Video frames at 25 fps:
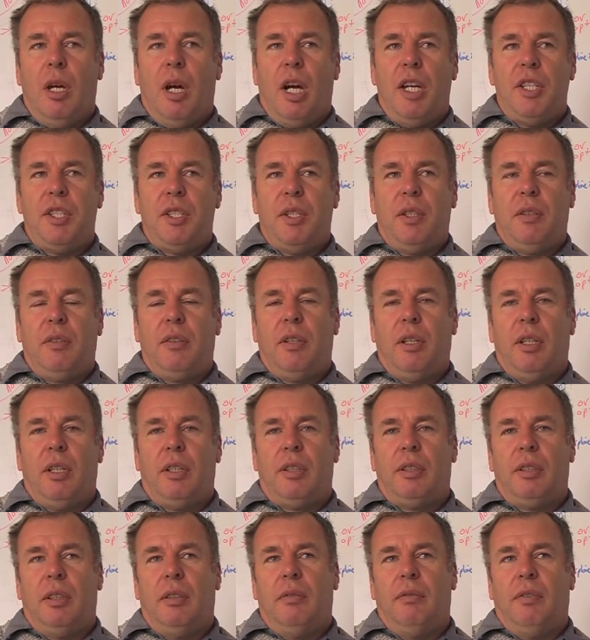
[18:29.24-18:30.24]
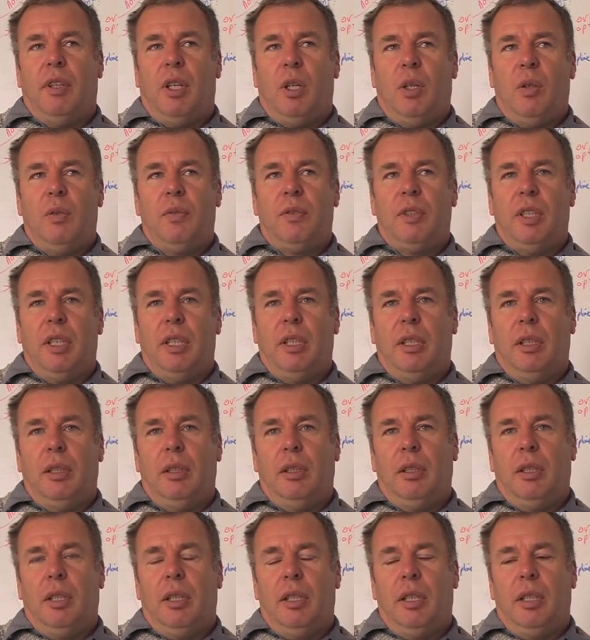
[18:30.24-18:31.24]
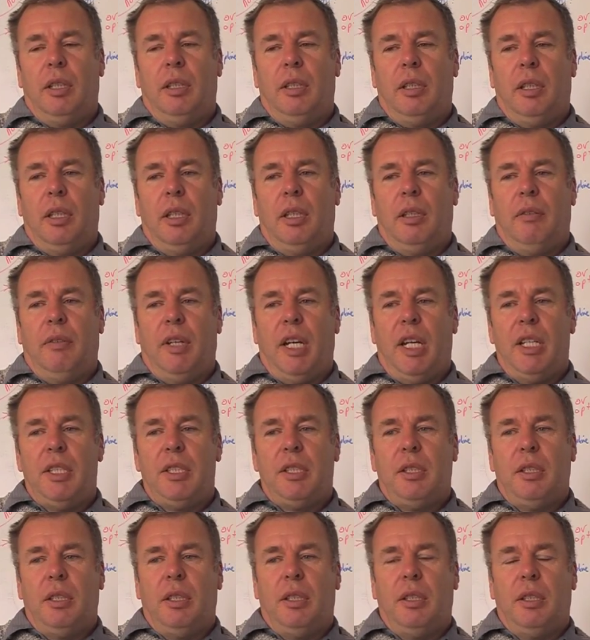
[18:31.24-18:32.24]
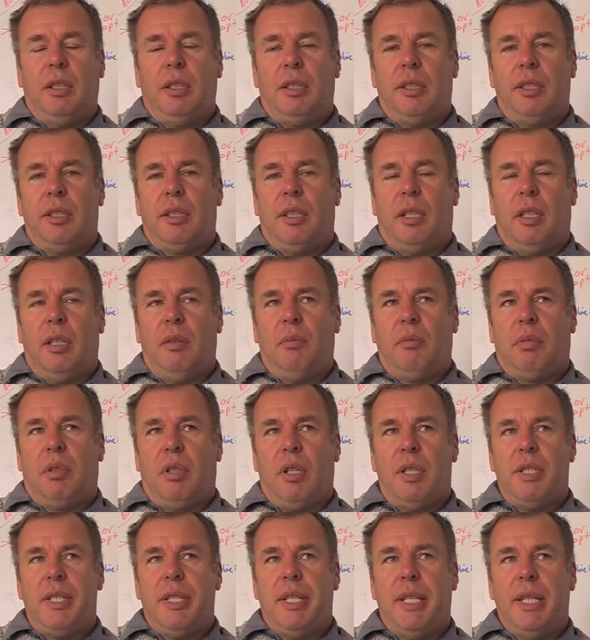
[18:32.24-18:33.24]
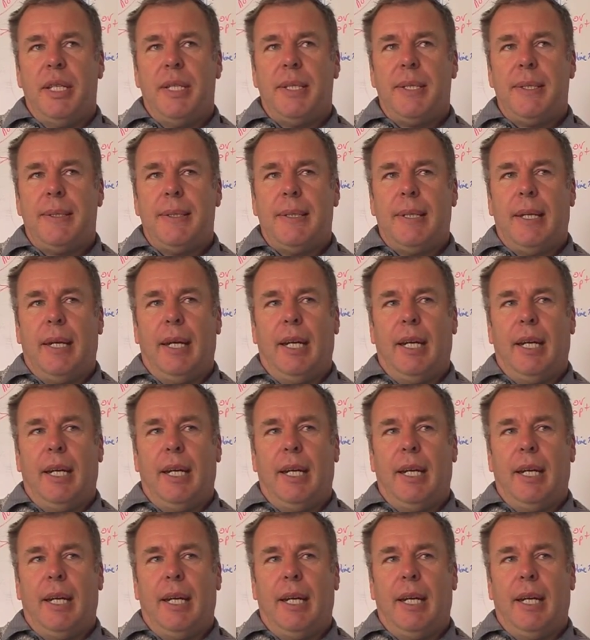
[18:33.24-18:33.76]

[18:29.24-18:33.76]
I sort of got involved in innovation in the design process